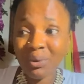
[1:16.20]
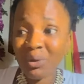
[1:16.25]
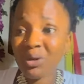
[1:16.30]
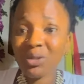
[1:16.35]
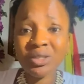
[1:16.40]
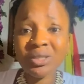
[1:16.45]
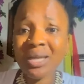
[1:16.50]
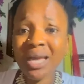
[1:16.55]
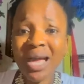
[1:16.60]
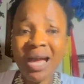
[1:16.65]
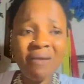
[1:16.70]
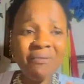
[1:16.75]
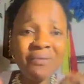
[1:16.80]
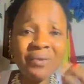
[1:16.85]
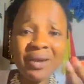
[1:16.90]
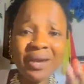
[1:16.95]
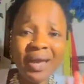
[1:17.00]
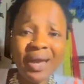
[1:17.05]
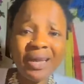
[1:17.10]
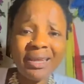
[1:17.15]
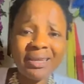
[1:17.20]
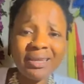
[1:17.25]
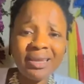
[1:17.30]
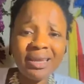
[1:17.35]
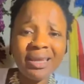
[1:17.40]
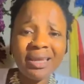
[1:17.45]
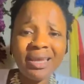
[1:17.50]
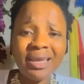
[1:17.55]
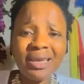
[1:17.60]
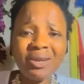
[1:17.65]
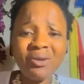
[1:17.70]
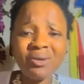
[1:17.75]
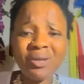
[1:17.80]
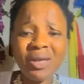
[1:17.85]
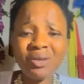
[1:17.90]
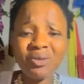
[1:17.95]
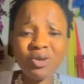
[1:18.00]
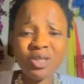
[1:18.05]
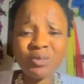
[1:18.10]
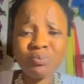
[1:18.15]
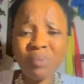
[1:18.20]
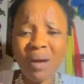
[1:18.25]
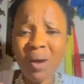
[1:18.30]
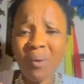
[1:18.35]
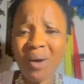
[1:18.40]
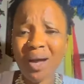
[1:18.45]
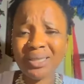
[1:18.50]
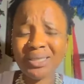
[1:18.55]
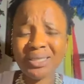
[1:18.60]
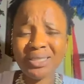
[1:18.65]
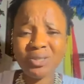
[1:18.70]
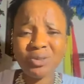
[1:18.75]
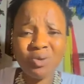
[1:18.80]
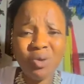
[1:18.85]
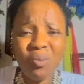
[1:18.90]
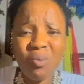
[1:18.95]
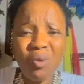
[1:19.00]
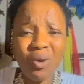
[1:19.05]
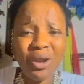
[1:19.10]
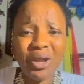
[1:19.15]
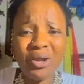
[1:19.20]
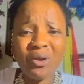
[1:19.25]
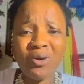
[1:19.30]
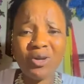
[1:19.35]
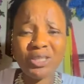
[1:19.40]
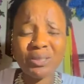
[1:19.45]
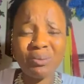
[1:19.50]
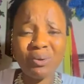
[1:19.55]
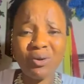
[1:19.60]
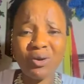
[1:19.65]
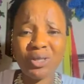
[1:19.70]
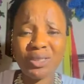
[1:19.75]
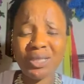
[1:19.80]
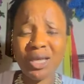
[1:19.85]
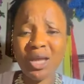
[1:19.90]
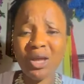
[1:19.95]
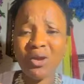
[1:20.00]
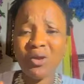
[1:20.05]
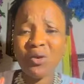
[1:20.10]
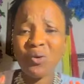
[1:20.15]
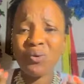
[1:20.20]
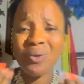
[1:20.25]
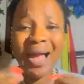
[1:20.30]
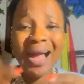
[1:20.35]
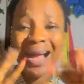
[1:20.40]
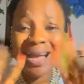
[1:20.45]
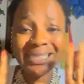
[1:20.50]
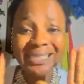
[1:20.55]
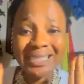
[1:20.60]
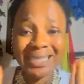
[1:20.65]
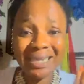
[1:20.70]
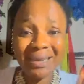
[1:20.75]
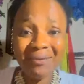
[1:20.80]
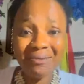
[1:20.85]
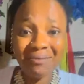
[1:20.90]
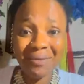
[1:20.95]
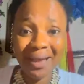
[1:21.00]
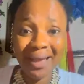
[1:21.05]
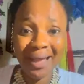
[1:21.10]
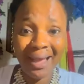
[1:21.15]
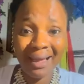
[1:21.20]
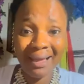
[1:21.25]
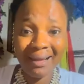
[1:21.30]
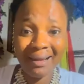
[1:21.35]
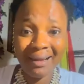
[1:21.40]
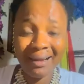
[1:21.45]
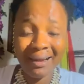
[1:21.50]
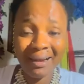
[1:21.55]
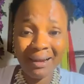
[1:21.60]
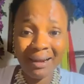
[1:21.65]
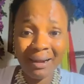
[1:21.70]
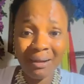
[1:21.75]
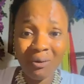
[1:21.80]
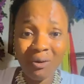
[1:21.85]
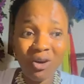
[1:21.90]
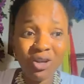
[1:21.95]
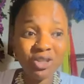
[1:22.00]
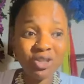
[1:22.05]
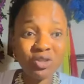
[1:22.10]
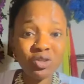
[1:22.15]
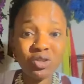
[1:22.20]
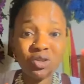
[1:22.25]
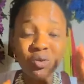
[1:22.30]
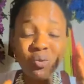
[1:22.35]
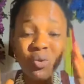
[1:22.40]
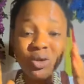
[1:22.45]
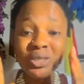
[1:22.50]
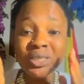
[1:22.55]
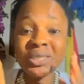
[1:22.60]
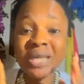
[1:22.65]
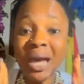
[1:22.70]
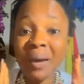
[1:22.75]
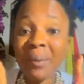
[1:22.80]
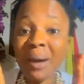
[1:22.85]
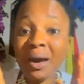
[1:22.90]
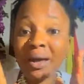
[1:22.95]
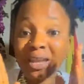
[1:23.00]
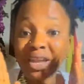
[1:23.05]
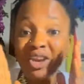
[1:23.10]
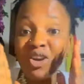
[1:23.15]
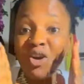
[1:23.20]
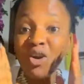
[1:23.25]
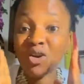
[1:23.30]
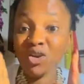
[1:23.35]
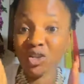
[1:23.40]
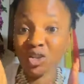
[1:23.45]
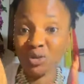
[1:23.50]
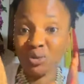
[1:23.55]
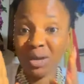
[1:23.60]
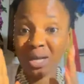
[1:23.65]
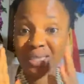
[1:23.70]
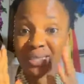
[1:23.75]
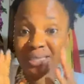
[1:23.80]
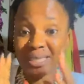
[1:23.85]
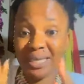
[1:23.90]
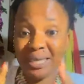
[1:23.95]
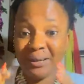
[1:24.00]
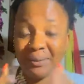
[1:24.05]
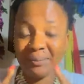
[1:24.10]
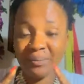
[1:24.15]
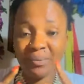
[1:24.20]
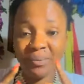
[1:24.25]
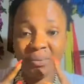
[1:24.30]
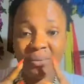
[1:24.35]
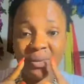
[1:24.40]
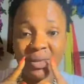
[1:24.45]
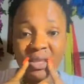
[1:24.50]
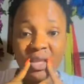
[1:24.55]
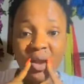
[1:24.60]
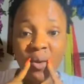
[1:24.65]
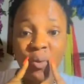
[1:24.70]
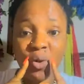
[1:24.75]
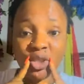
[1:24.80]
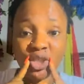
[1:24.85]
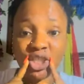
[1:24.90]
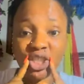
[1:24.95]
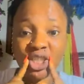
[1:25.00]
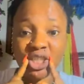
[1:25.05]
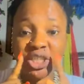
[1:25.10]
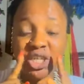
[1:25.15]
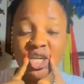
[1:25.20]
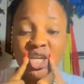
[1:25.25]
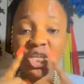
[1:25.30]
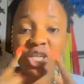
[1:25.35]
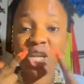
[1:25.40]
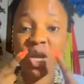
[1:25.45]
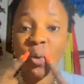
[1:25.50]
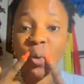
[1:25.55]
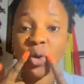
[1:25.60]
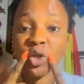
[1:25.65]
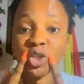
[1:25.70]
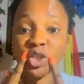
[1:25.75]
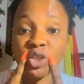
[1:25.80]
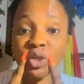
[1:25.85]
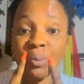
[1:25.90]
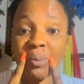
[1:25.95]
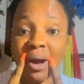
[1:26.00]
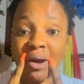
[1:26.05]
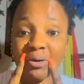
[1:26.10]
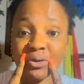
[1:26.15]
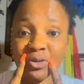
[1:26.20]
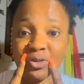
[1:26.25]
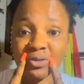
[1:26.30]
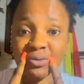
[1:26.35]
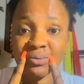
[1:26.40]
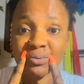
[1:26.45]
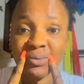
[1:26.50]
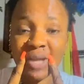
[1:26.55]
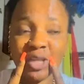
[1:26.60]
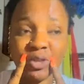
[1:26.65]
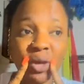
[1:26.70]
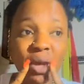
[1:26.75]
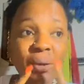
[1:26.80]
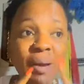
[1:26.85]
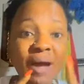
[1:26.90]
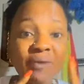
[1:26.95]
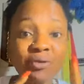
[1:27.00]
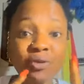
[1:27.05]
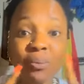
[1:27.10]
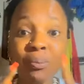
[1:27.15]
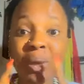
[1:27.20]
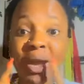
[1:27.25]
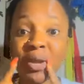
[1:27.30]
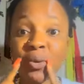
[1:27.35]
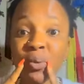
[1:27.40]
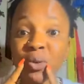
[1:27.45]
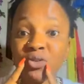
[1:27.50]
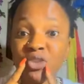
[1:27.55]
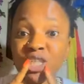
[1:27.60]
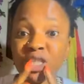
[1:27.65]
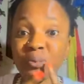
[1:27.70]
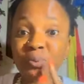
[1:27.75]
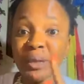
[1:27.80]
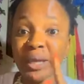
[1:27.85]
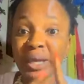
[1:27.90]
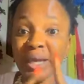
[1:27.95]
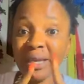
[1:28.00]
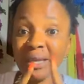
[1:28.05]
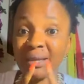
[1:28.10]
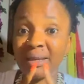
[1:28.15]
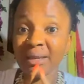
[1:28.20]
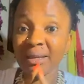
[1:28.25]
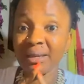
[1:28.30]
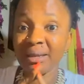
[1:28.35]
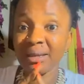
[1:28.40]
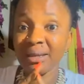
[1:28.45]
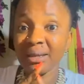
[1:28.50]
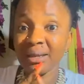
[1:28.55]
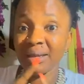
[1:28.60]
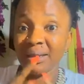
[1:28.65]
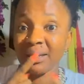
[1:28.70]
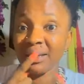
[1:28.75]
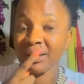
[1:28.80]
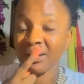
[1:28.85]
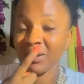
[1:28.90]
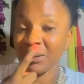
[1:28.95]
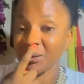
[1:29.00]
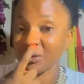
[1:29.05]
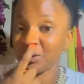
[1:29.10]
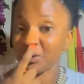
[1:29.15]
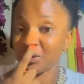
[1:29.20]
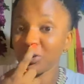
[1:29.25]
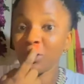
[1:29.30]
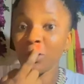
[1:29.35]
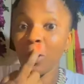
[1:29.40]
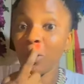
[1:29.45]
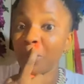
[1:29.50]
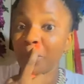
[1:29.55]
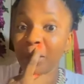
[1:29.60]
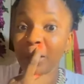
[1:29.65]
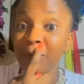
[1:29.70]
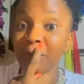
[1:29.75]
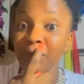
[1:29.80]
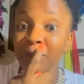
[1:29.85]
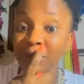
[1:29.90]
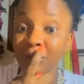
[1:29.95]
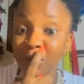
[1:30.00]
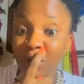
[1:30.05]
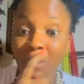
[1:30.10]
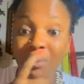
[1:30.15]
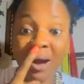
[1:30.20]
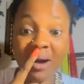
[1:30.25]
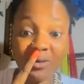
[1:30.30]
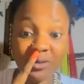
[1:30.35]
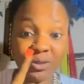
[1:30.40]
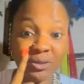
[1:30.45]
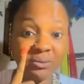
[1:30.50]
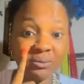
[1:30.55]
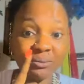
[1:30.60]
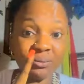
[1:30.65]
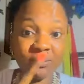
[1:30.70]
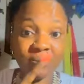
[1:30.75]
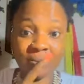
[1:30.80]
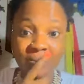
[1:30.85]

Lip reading: Because African, you know, then those powers is no more in us because we are catching them fire. Because what's in about the gods you are seeing? They watch your mouth. That's why you have to mind what you speak. It's not your behavior, your mouth.